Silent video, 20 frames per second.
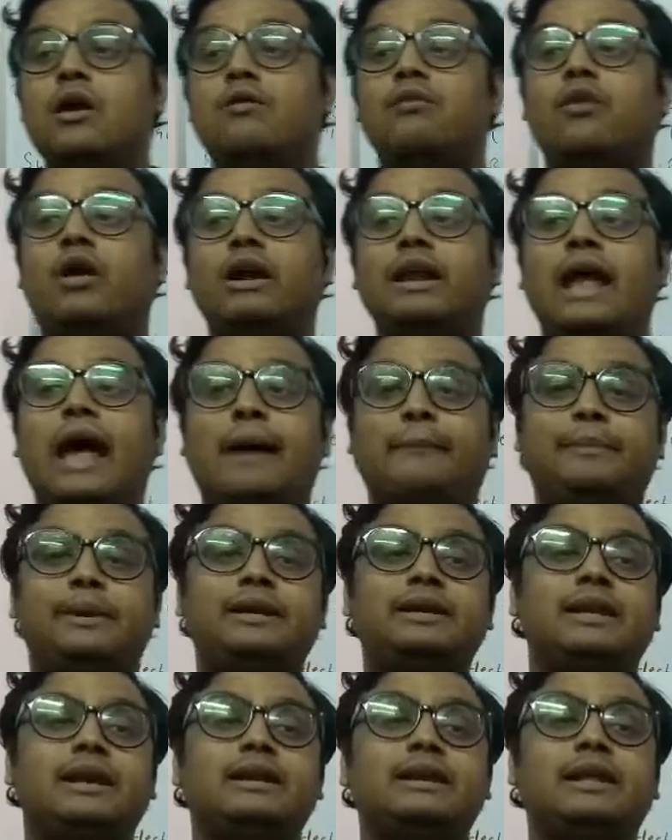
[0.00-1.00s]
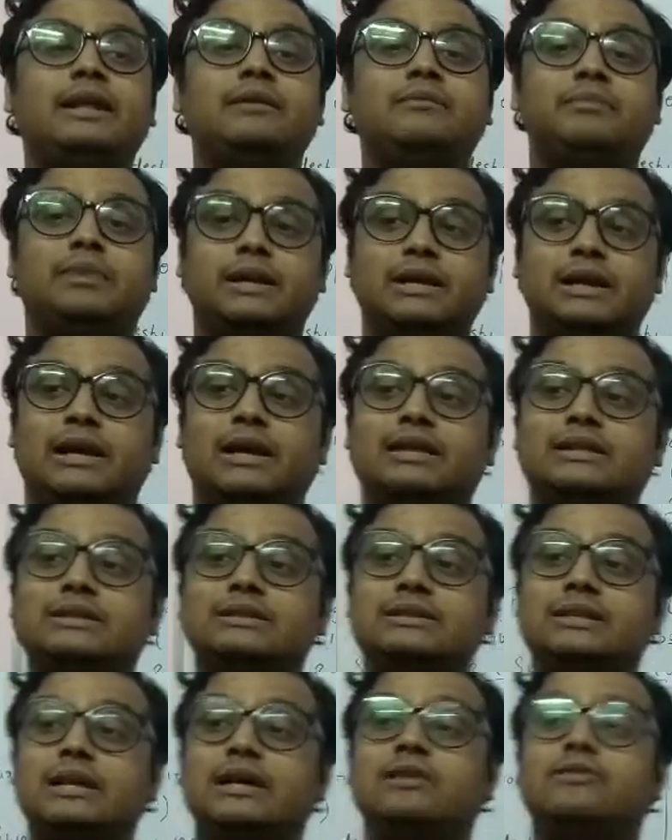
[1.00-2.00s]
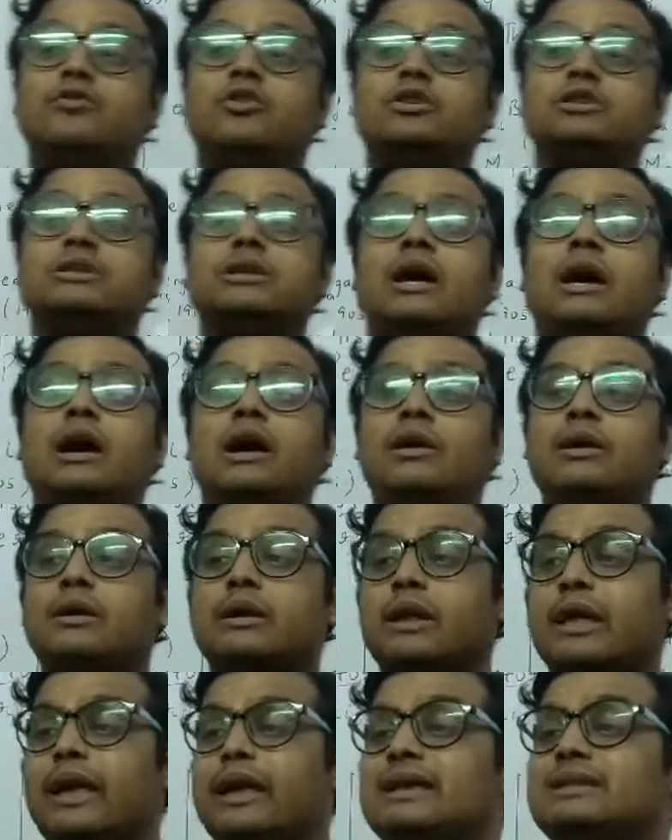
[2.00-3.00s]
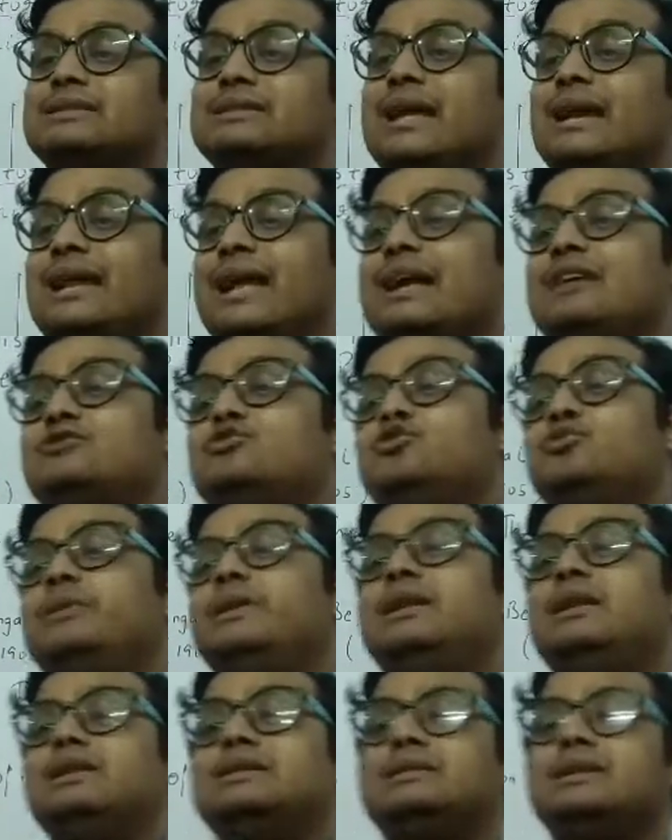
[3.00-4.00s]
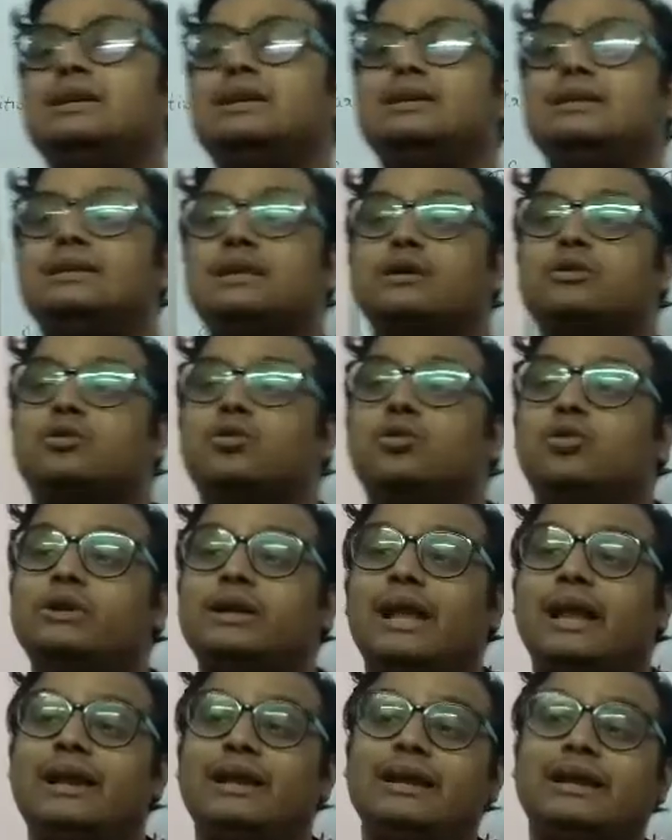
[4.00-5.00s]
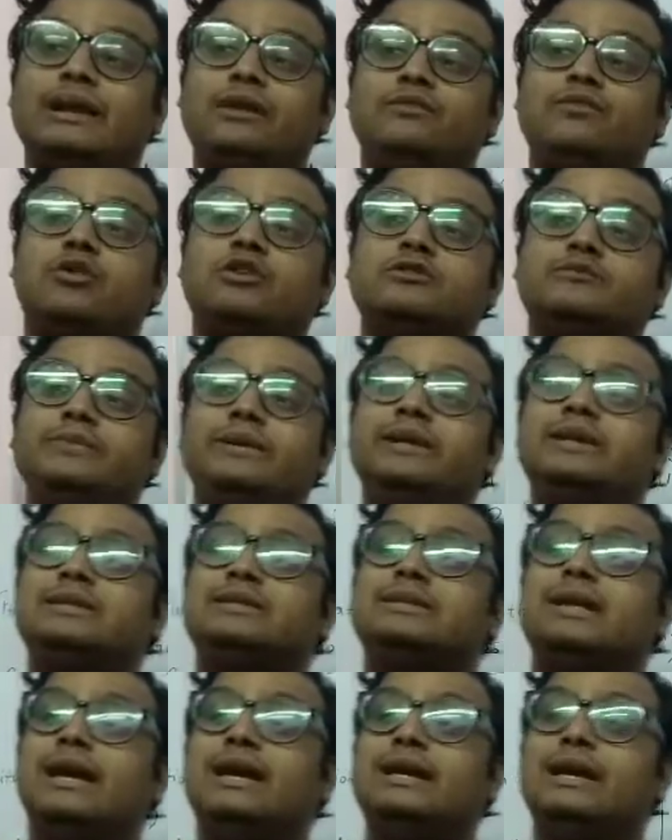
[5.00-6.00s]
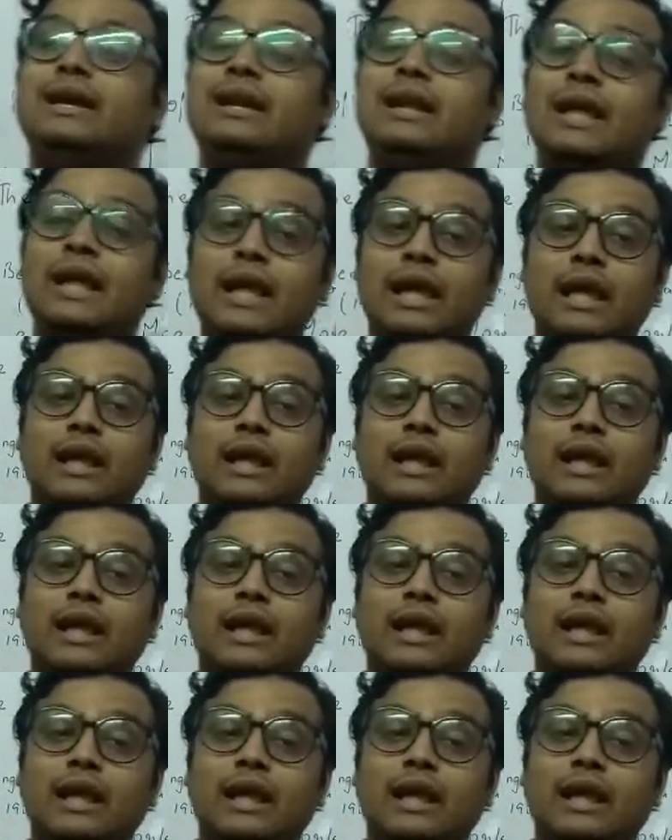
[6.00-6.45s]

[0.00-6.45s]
What happened that in Banaras there was a case that has to be listened in the court and it was being decided.